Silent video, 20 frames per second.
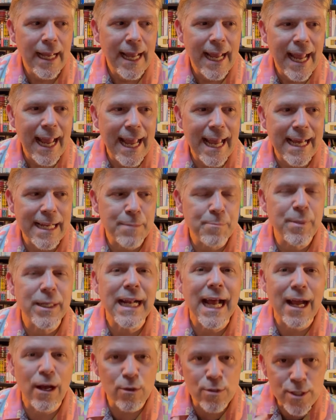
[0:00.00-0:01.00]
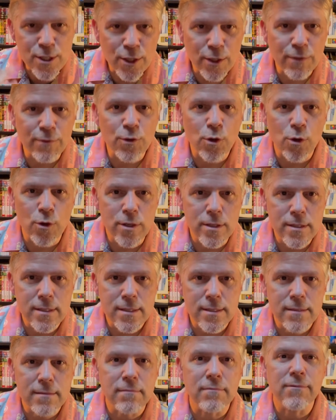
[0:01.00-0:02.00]
But I also, of
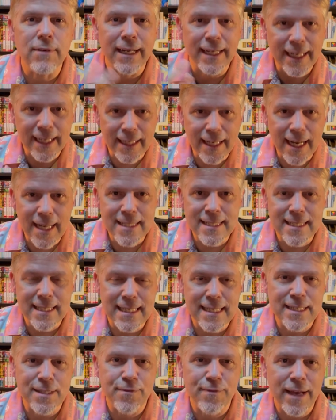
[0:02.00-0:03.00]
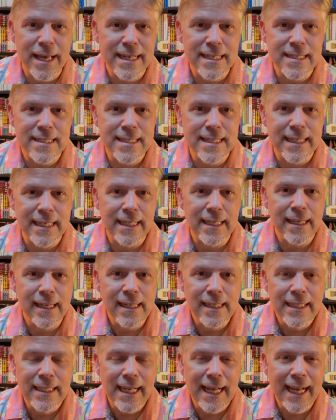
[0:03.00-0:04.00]
course, recognize it as fantasy
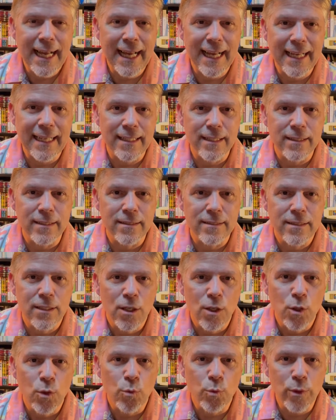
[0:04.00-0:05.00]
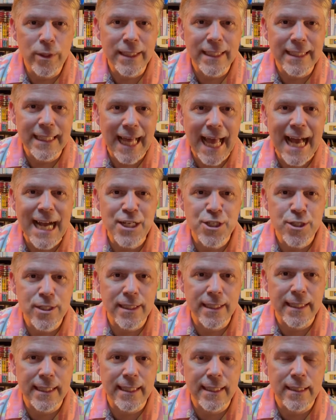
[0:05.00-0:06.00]
and wouldn't
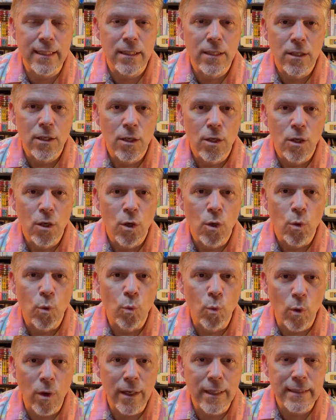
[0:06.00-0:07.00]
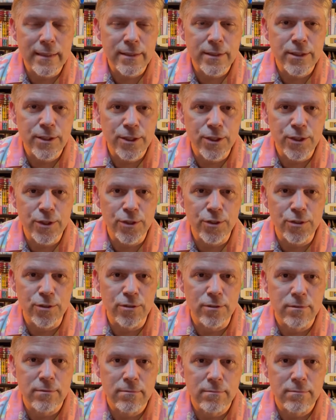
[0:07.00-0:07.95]
actually want to,